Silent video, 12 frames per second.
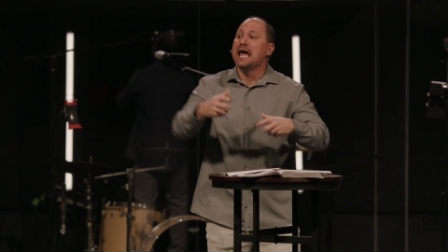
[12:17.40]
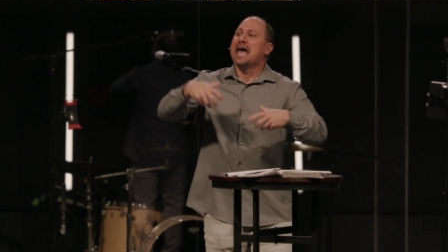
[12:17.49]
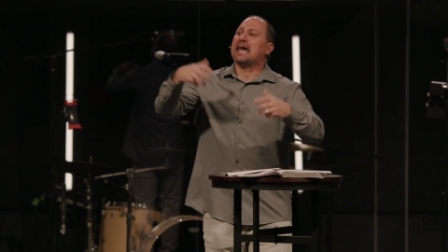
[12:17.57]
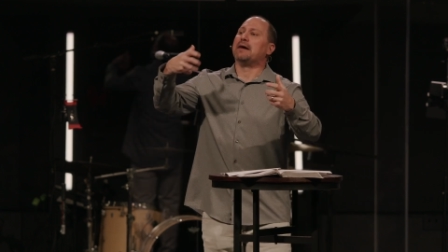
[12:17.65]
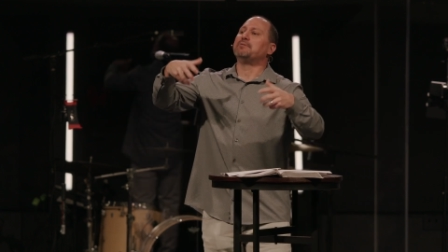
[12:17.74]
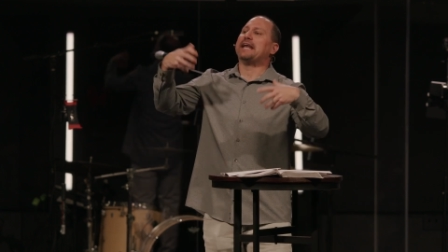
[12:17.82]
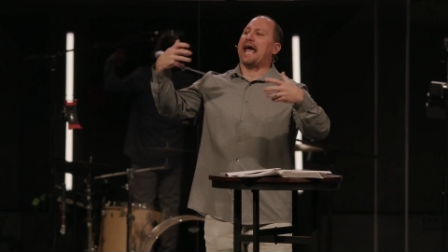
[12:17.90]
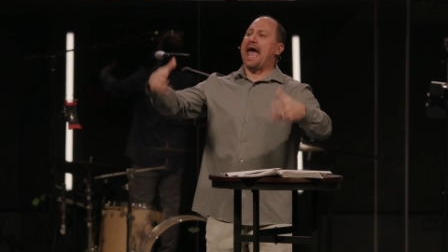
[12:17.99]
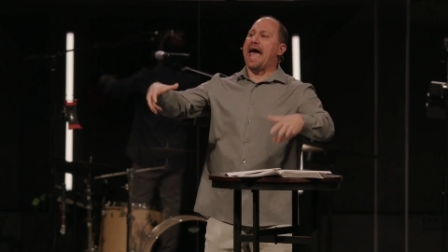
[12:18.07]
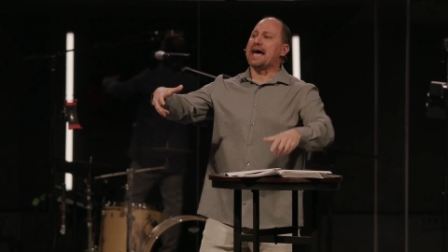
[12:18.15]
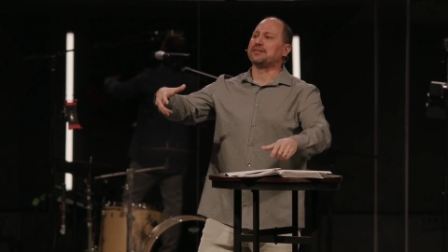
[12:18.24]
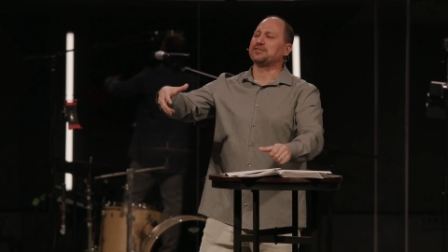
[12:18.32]
And I'm going to
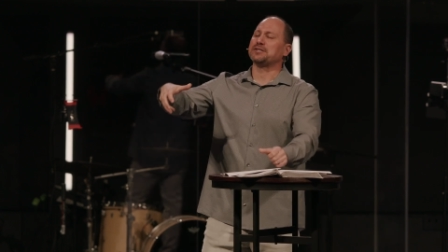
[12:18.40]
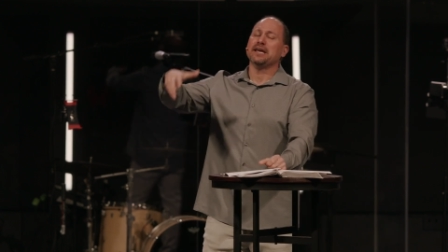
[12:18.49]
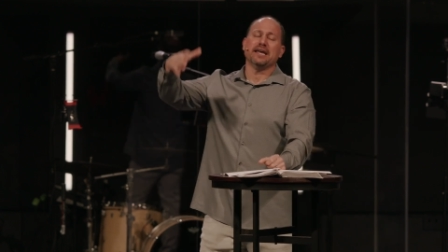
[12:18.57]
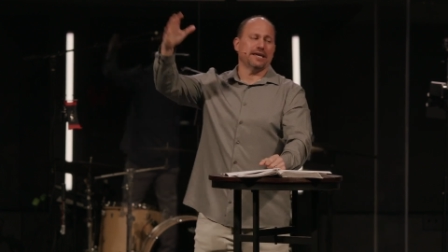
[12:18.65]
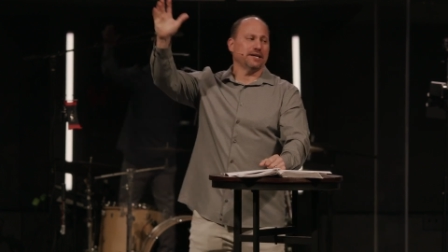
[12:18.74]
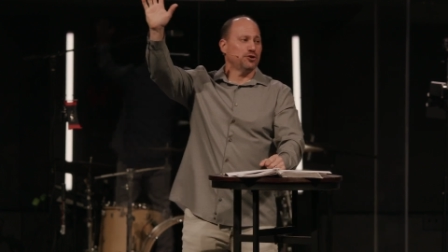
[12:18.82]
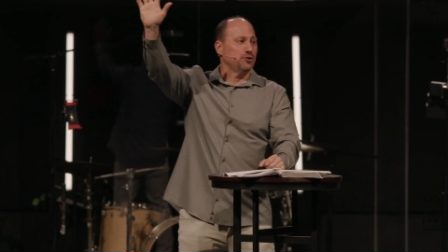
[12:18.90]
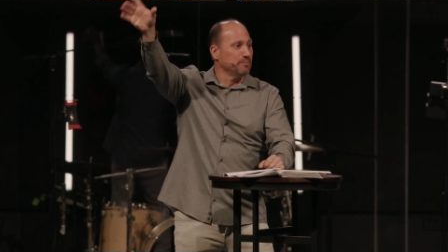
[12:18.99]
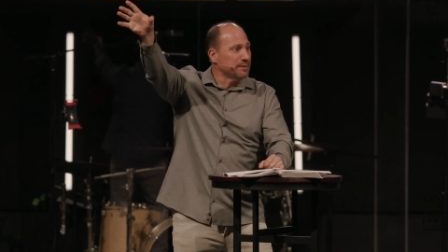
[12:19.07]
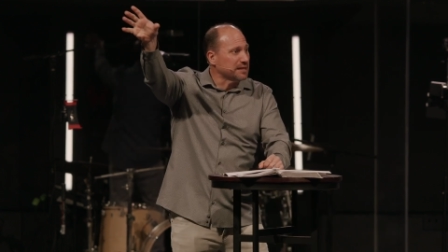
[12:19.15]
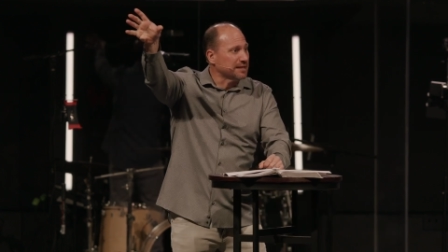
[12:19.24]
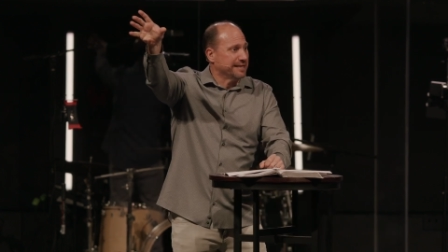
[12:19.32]
ask in
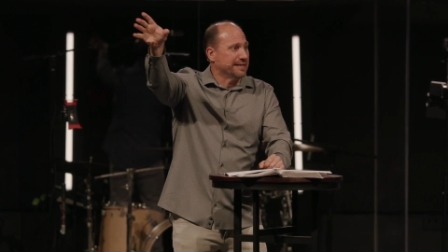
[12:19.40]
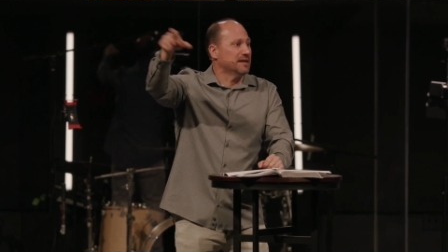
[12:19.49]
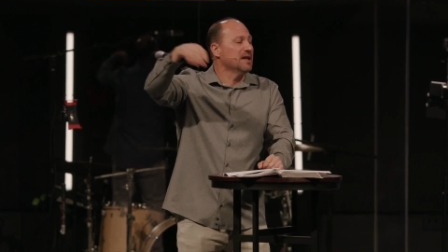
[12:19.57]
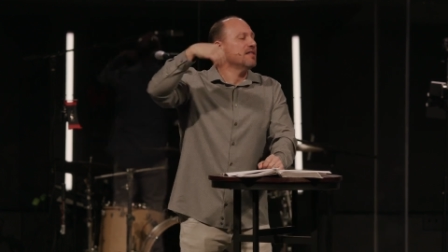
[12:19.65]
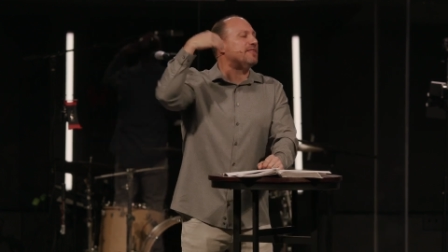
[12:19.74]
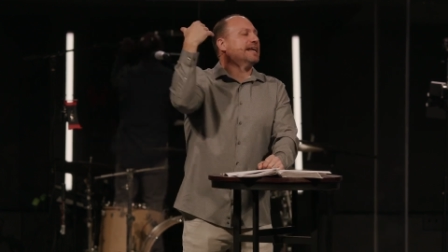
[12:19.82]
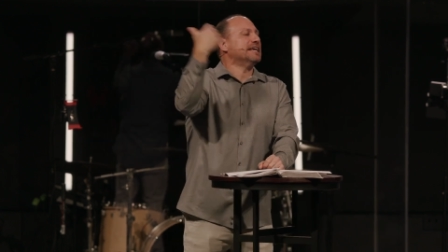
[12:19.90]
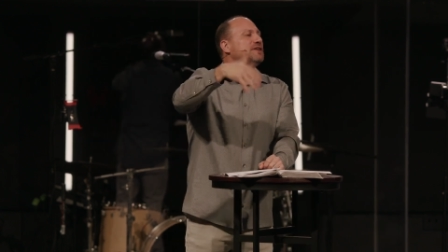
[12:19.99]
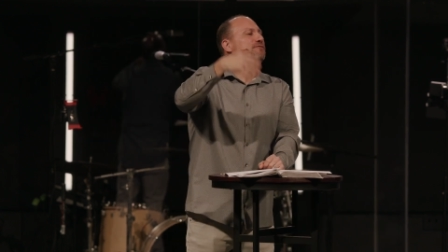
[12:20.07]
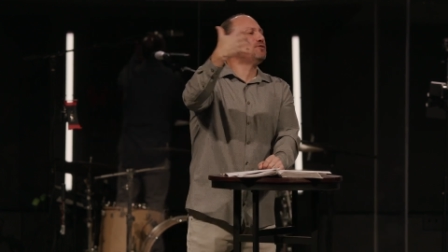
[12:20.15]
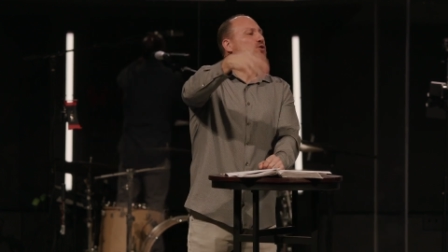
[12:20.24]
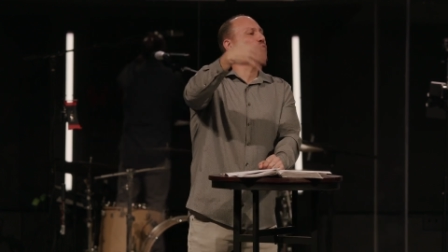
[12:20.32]
humility that
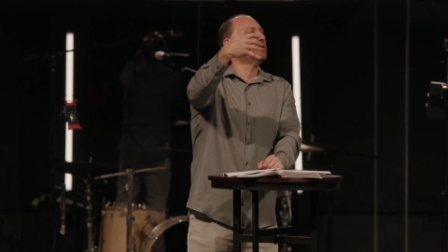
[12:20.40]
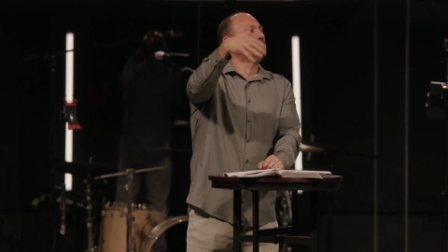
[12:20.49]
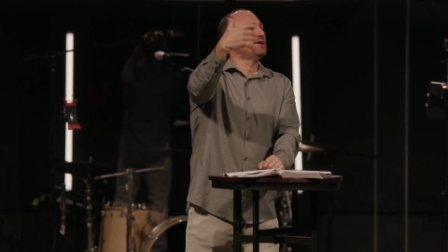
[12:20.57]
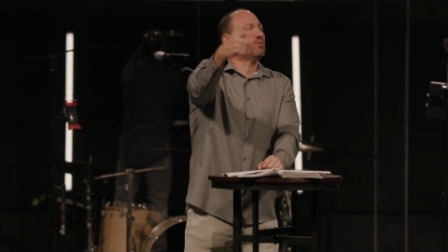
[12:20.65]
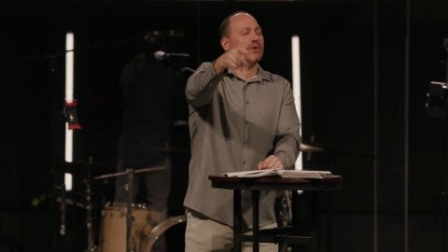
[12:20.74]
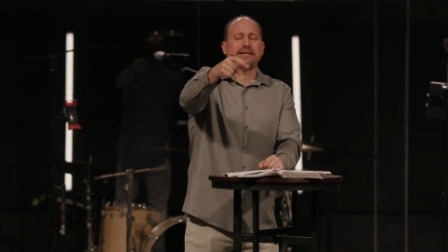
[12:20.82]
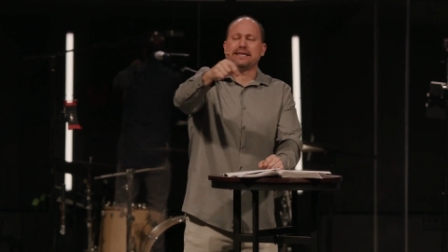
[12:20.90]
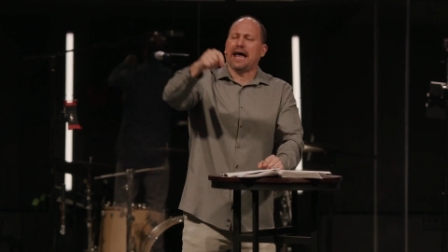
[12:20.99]
if you would be willing,